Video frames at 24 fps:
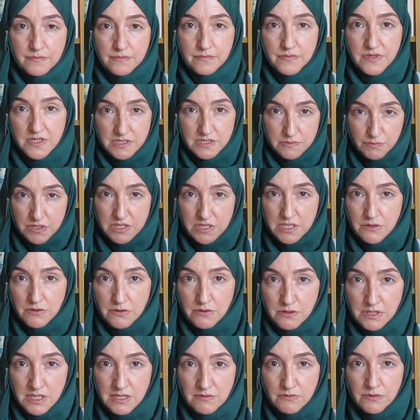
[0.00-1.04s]
this
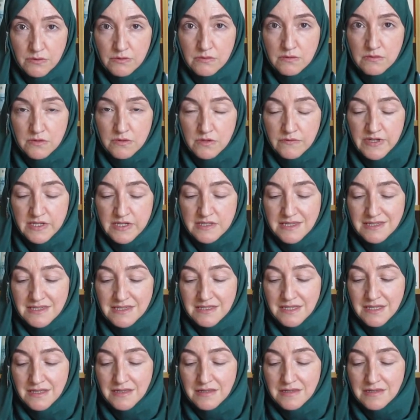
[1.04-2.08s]
material level of
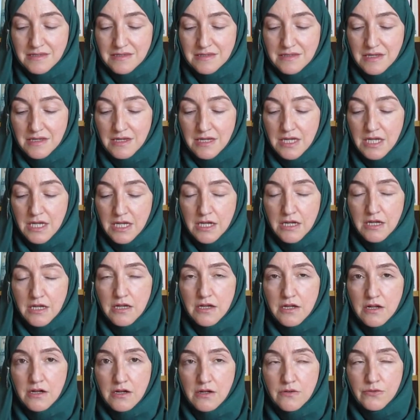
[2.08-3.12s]
existence,
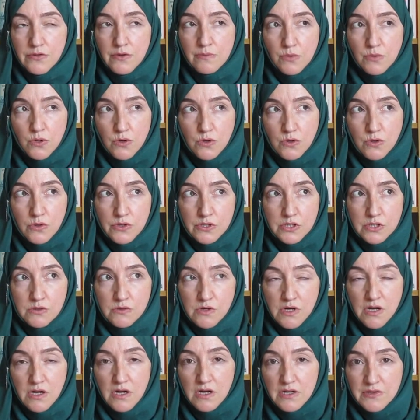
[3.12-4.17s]
the more you
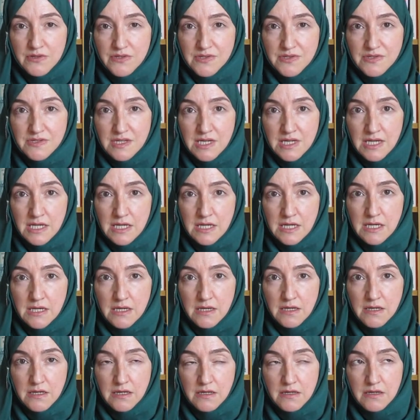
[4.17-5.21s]
can't see
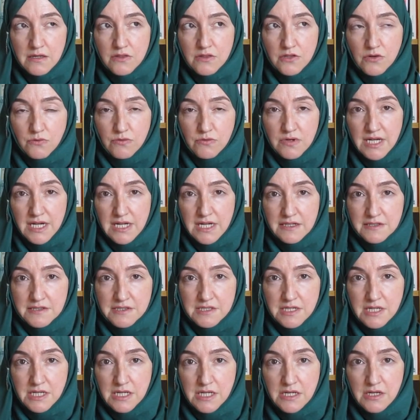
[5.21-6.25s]
the
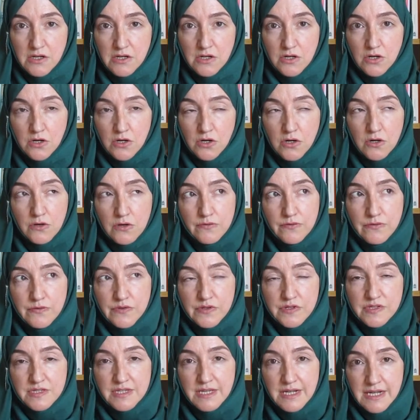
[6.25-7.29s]
reality of
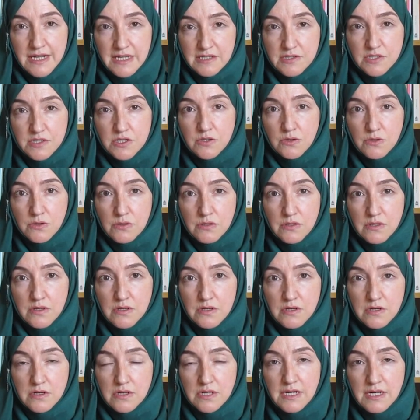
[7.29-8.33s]
the celestial
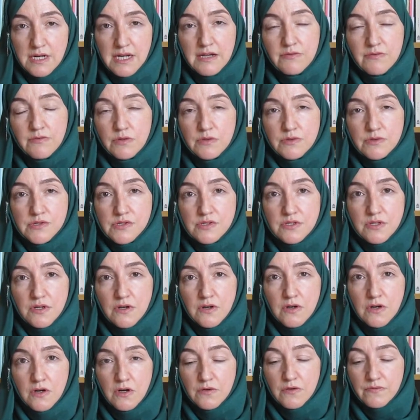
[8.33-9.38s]
levels
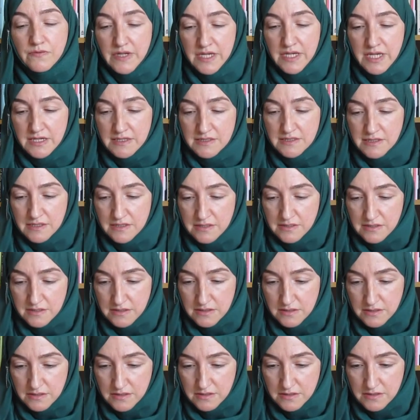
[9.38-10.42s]
of
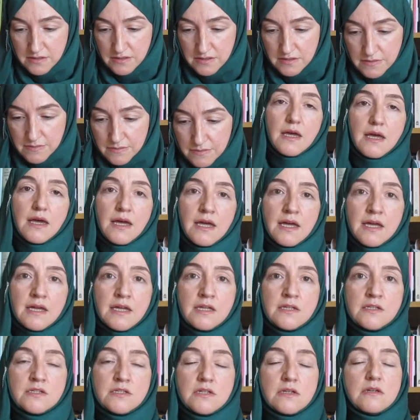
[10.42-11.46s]
existence.
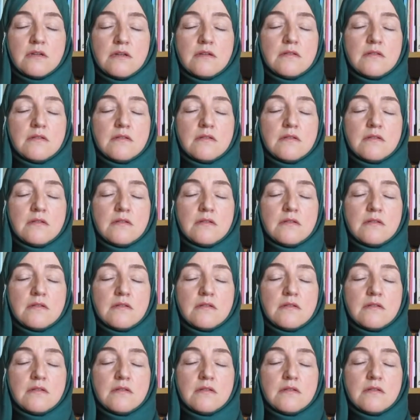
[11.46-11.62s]
And